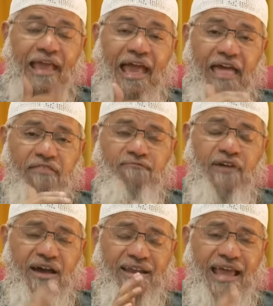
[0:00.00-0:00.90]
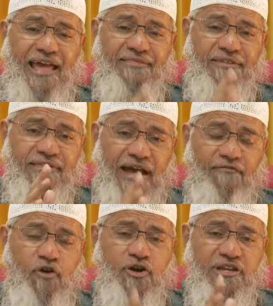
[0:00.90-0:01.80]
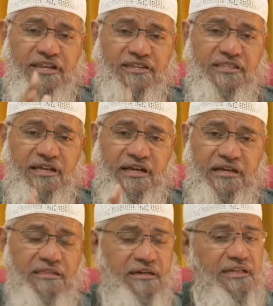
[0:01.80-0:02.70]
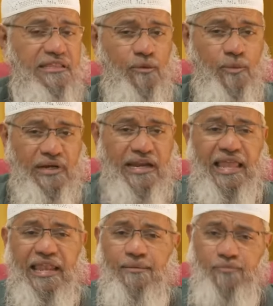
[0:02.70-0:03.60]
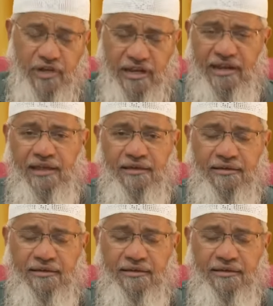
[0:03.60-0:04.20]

As far as the dawah organizations are concerned in the world, alhamdulillah,